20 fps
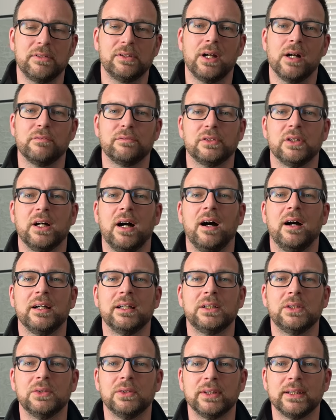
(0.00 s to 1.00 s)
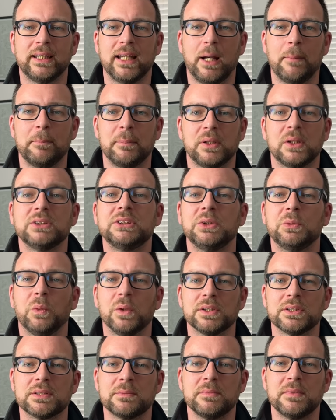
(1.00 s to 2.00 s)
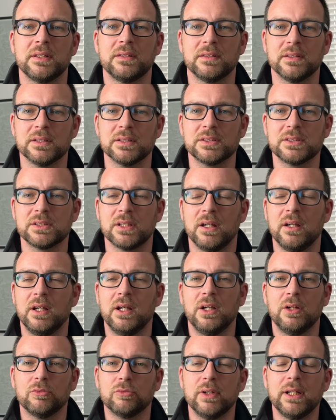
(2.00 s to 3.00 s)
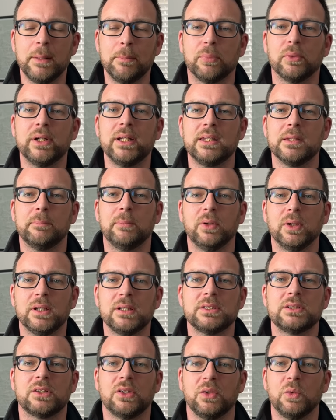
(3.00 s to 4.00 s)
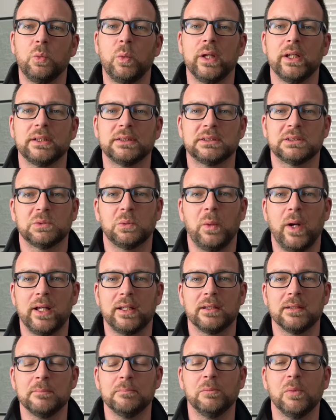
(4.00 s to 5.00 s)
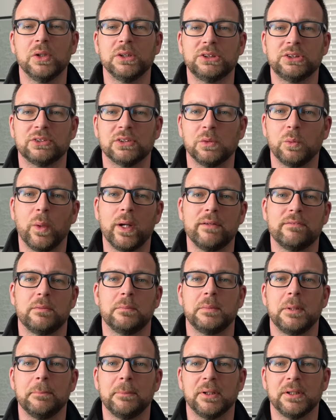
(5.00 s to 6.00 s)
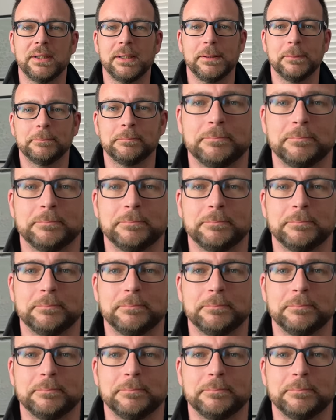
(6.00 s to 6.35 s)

you're out for a hike or a camp, because you want something that's really breathable and is going to wick sweat and moisture away from your body.